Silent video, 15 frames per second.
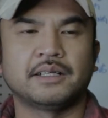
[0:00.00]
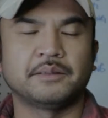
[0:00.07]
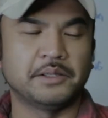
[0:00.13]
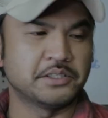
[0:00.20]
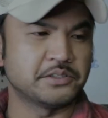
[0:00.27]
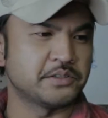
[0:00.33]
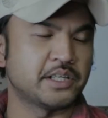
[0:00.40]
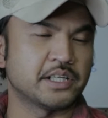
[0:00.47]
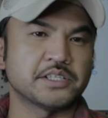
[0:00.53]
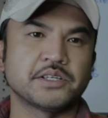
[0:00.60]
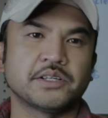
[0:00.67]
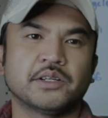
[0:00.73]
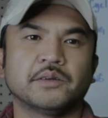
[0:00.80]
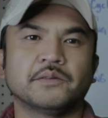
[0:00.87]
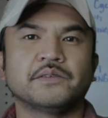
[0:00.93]

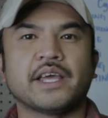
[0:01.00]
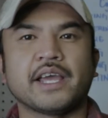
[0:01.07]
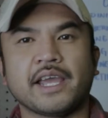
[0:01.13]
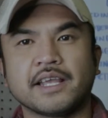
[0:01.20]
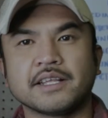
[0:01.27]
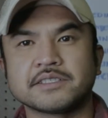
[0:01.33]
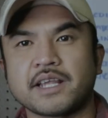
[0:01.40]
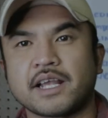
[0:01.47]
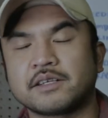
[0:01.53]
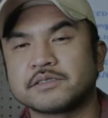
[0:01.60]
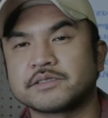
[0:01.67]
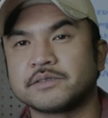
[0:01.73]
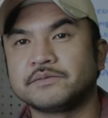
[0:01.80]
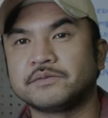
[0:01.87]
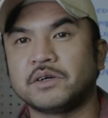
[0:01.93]
introduction of the 8
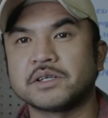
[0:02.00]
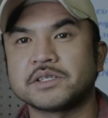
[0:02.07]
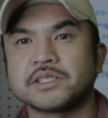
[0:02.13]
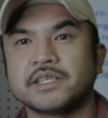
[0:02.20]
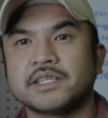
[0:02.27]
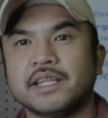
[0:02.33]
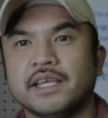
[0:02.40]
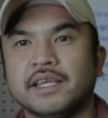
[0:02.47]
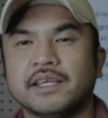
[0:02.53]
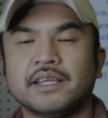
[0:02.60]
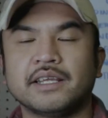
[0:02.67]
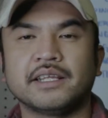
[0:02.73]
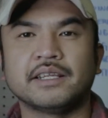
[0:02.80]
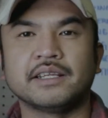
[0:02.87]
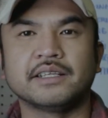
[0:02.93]
cycles of function,
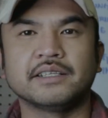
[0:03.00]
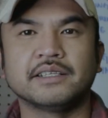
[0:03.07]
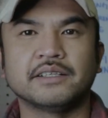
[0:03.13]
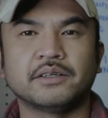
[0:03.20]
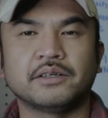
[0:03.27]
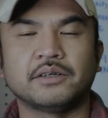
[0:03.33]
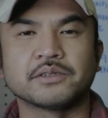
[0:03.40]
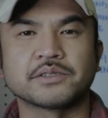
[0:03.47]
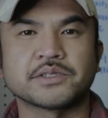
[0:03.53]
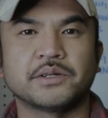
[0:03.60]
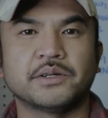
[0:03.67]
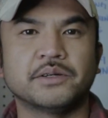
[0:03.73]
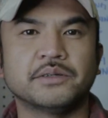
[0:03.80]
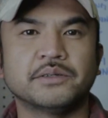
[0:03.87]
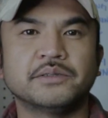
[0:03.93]
and
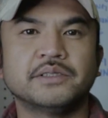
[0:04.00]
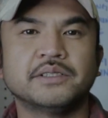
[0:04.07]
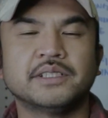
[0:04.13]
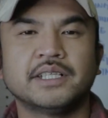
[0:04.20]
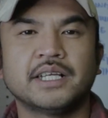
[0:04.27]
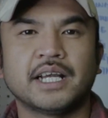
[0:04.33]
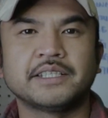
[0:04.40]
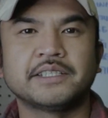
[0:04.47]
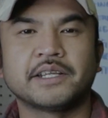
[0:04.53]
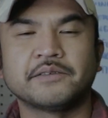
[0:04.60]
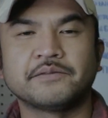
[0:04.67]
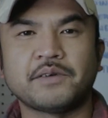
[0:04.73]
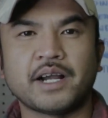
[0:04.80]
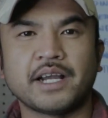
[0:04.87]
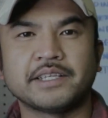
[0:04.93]
also
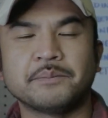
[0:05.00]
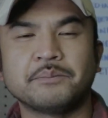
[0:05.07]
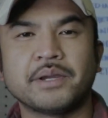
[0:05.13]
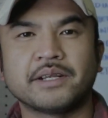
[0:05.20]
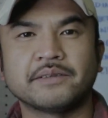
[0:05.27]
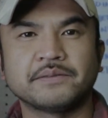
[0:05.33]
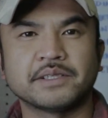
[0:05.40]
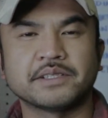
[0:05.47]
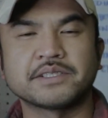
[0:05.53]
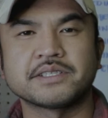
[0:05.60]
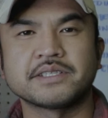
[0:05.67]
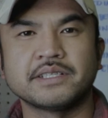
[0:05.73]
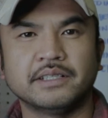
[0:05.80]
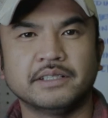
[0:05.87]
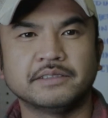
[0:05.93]
identify the
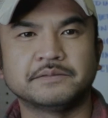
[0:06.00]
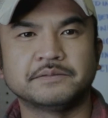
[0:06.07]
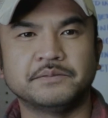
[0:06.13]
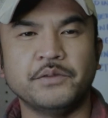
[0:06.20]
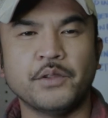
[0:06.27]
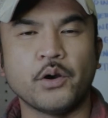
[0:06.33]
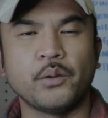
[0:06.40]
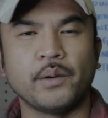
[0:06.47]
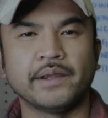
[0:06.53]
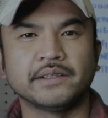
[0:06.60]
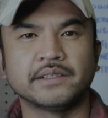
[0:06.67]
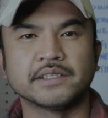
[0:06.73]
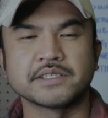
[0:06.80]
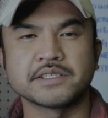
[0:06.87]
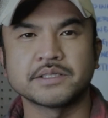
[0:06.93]
benefits of
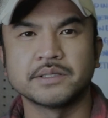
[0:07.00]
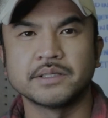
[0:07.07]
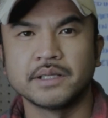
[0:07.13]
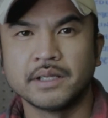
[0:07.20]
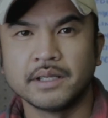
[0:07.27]
knowing this